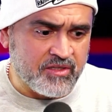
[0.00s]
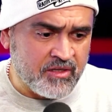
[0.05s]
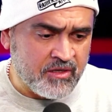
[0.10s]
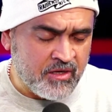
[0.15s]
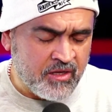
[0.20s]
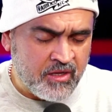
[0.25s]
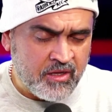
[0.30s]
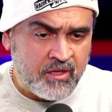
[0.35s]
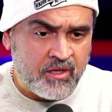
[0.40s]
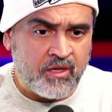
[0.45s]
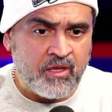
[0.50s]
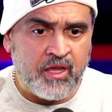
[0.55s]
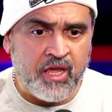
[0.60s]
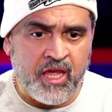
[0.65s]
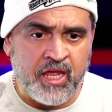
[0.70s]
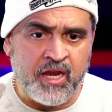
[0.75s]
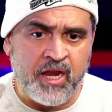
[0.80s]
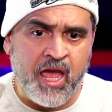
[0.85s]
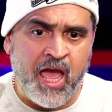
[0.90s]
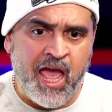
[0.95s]

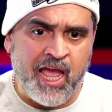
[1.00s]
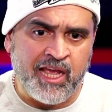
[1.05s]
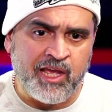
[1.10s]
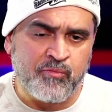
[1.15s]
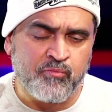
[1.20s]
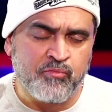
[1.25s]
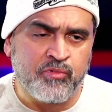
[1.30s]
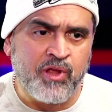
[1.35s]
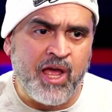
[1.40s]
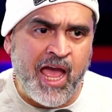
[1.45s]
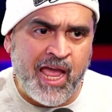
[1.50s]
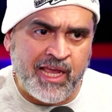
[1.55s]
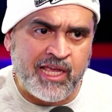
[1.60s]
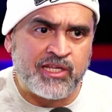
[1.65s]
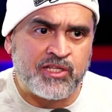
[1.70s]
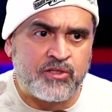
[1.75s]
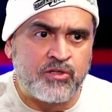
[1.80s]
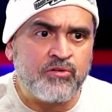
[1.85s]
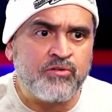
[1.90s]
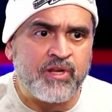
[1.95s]
And I
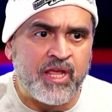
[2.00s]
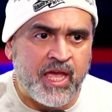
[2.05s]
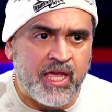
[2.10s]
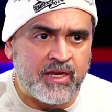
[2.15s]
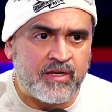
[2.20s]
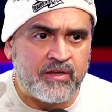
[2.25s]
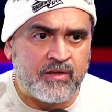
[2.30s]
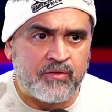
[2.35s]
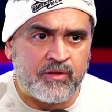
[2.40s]
could do that.